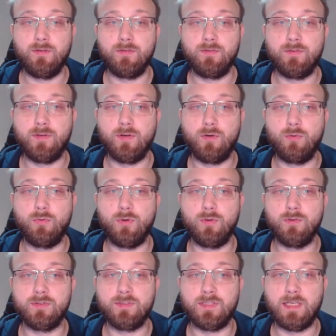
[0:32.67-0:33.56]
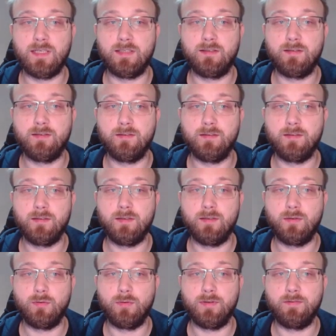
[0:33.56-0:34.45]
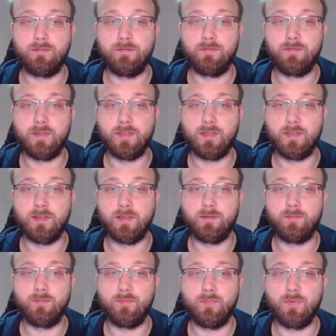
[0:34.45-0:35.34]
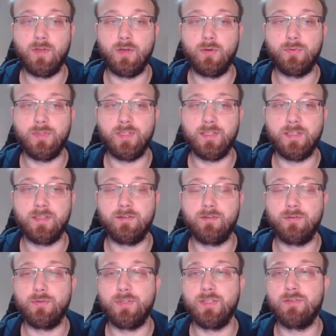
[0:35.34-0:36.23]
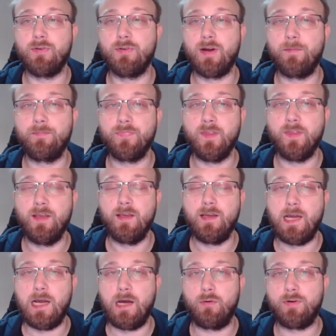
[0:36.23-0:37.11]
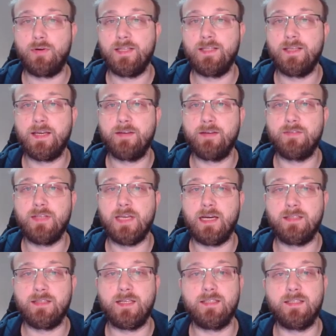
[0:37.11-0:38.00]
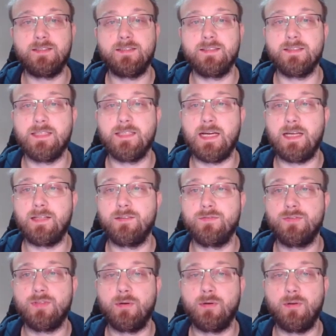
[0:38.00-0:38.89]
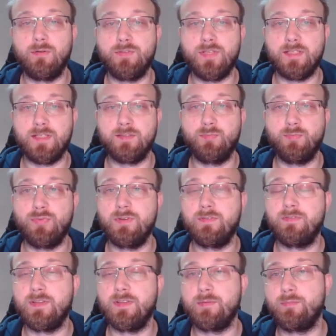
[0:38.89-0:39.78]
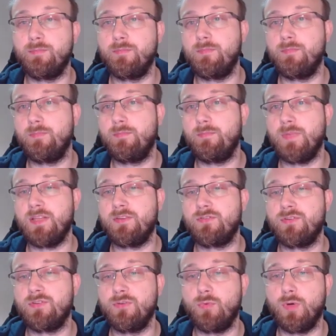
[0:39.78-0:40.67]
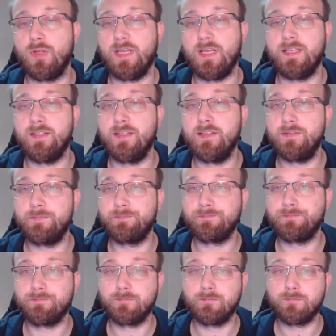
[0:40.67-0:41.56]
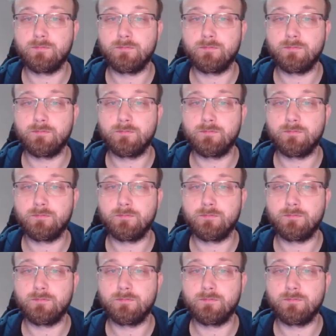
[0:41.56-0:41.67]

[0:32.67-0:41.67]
So we'll start with loading it to ghidra. I already have the analysis done, so I'll just briefly mention what I did.